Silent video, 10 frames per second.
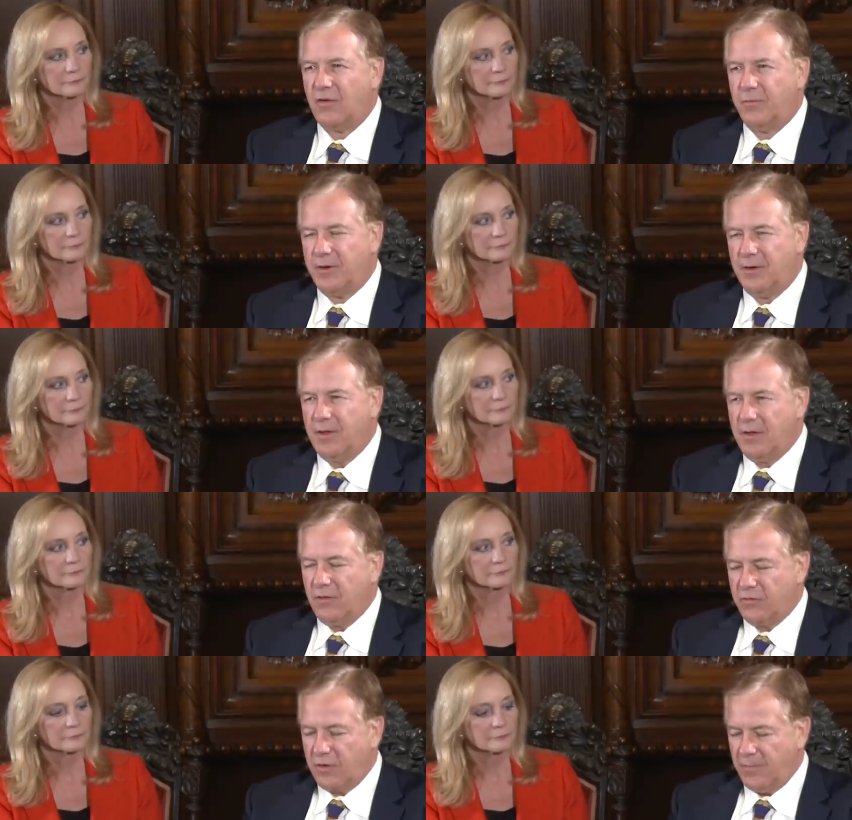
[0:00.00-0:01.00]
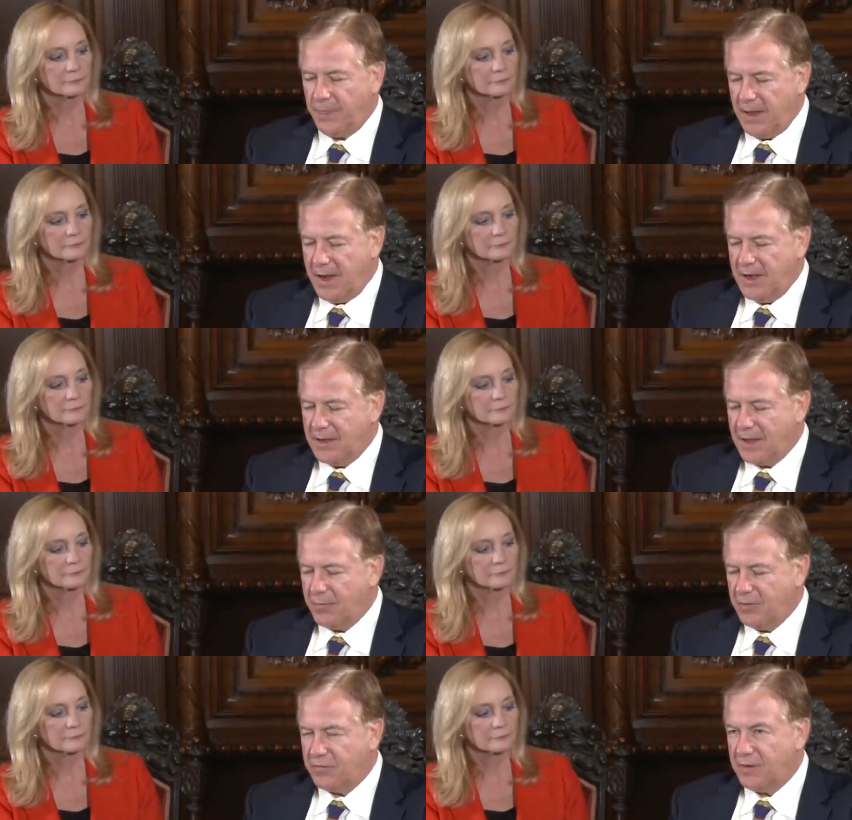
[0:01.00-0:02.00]
Speaker 1: open. So anytime
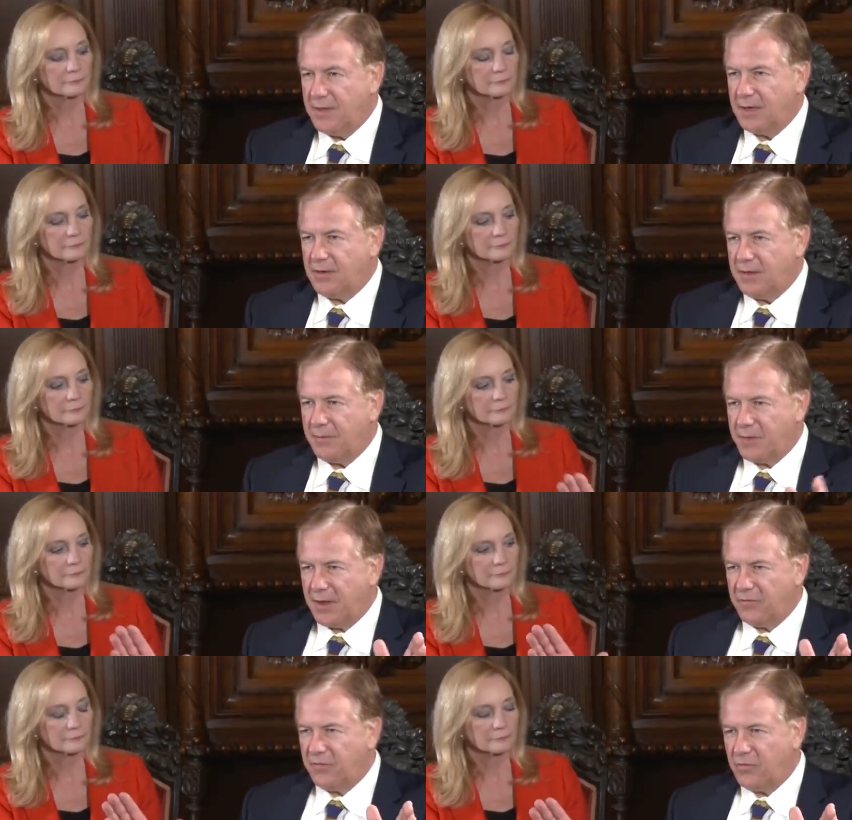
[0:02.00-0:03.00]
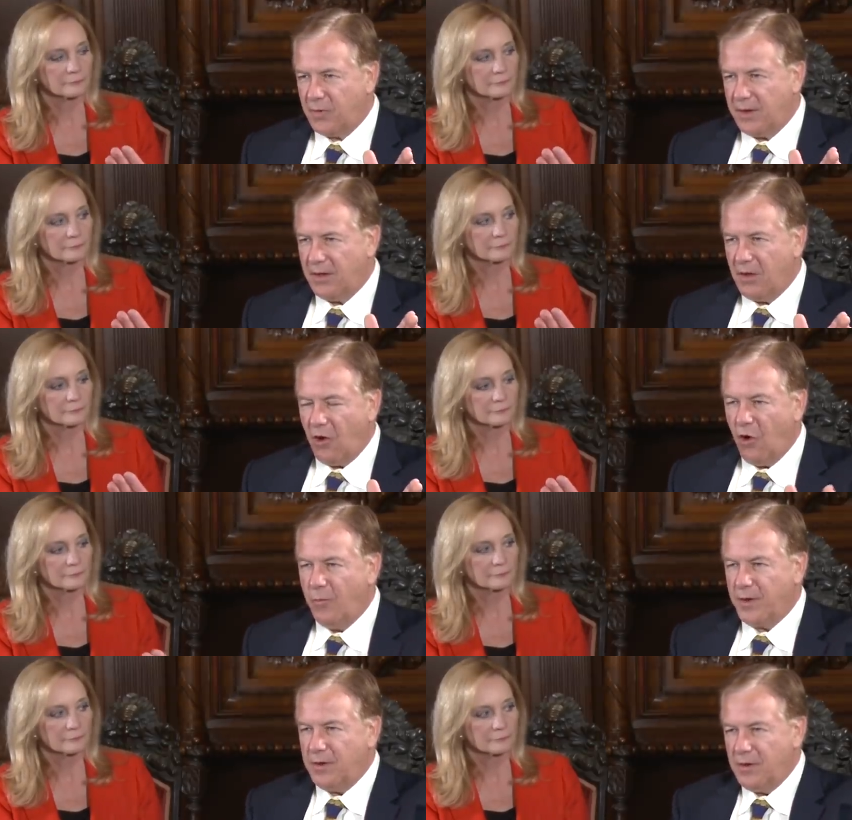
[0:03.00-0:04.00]
you see that that passageway
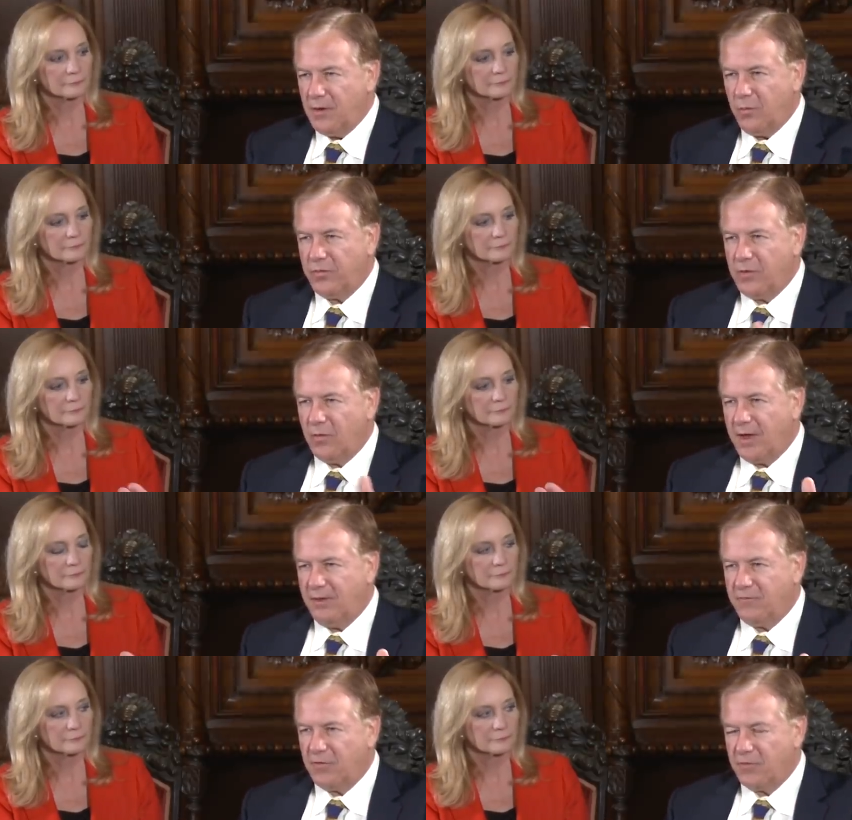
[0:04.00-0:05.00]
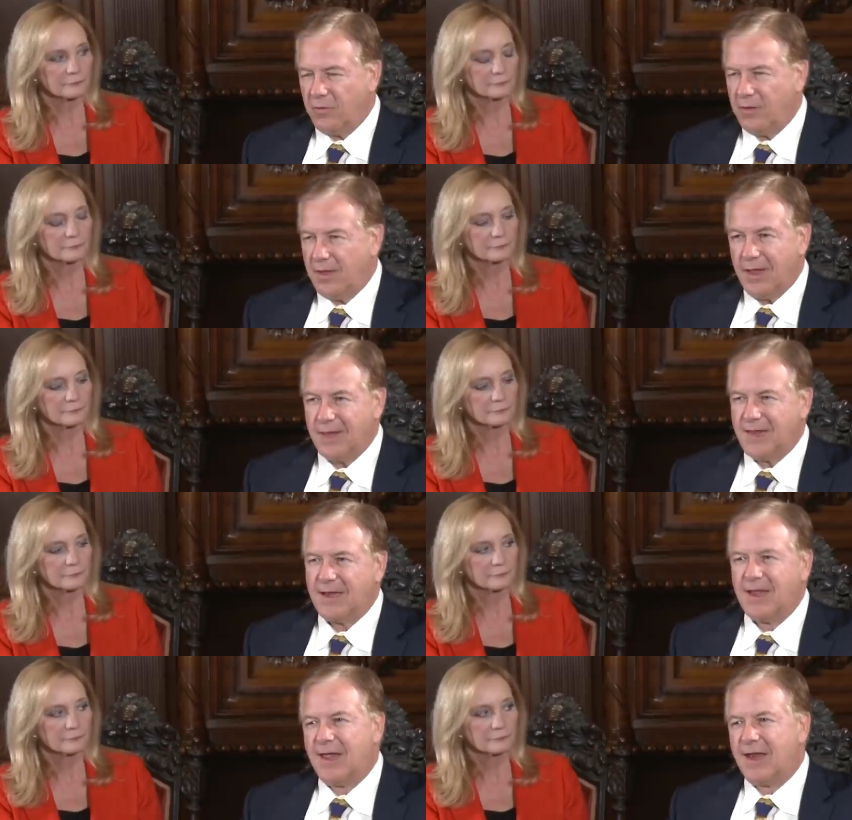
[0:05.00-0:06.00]
open with no gate visible,
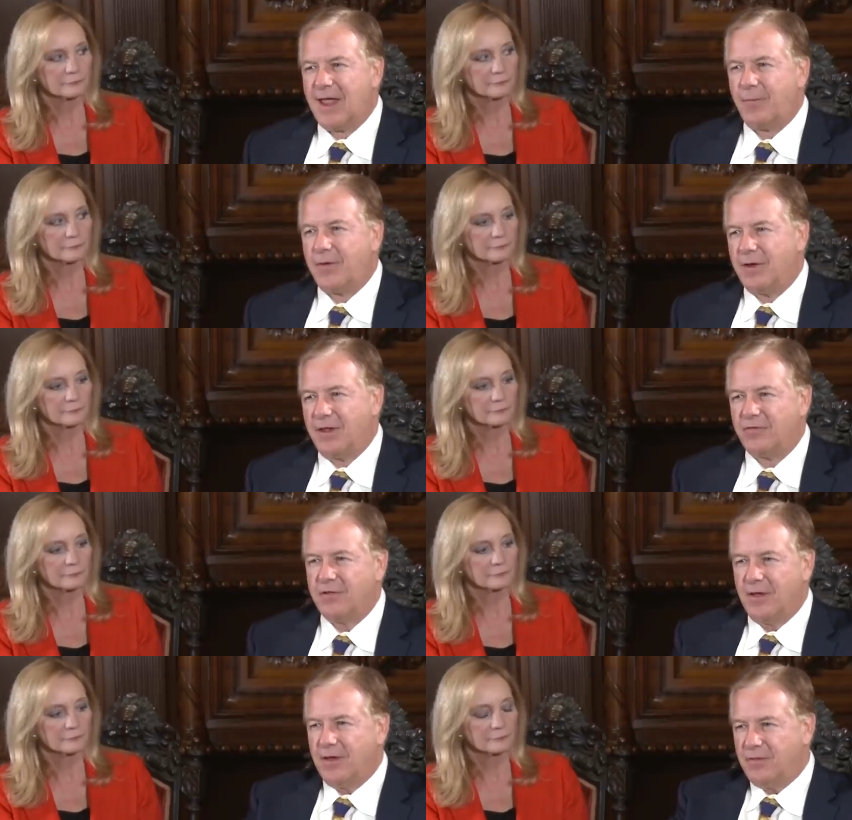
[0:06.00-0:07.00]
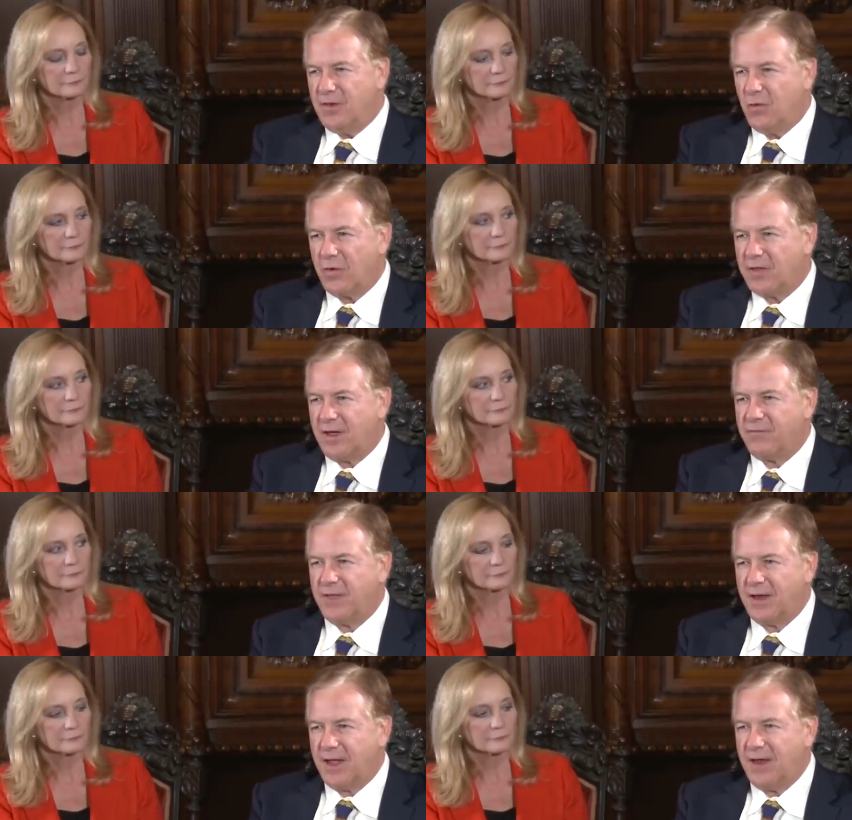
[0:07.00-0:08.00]
that can't happen unless the north half of
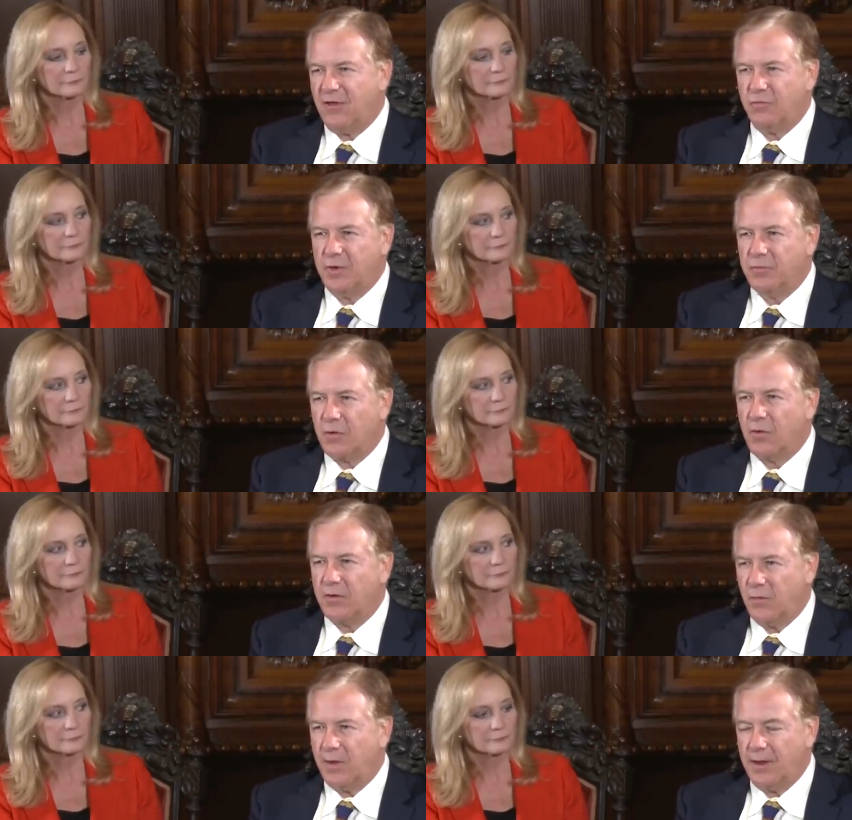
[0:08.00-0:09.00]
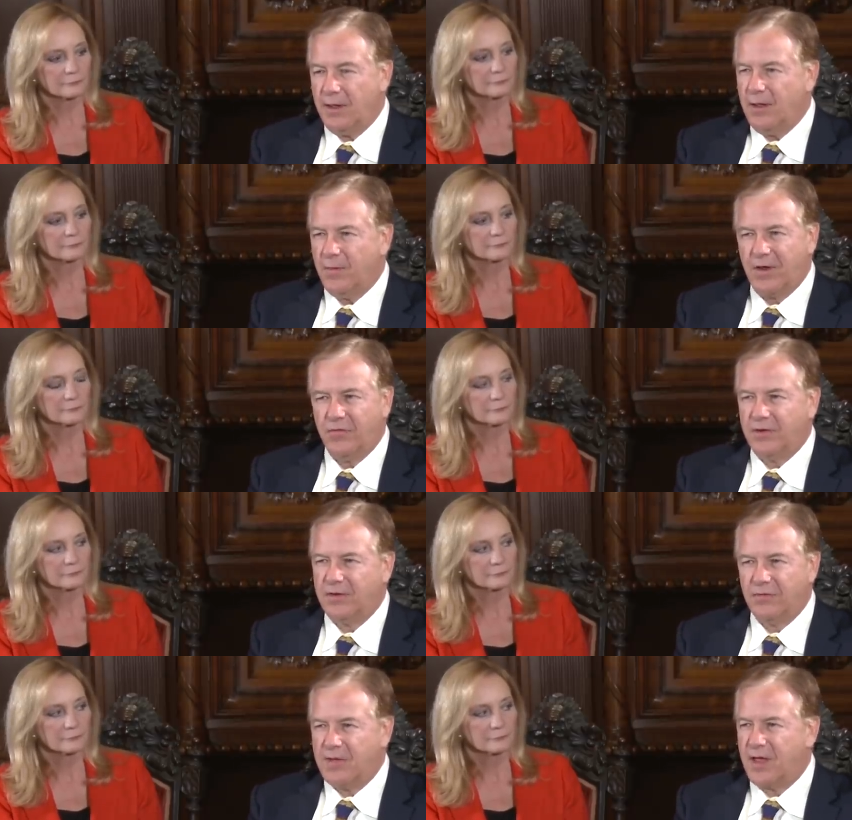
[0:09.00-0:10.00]
that gate has been broken away because it
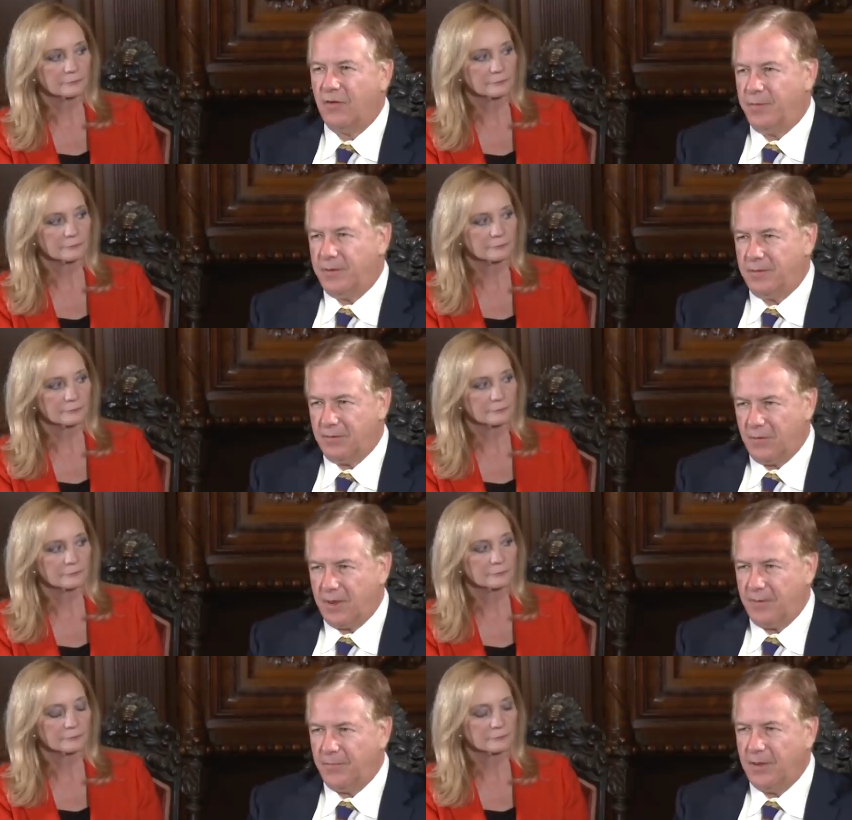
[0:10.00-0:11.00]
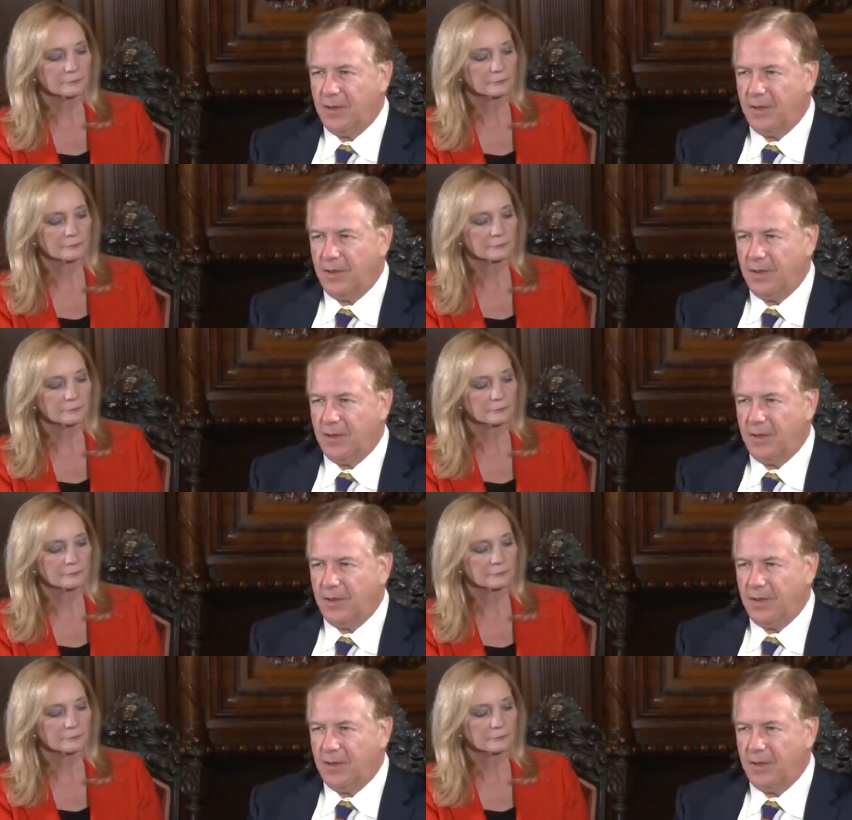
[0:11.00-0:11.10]
does not open. Okay.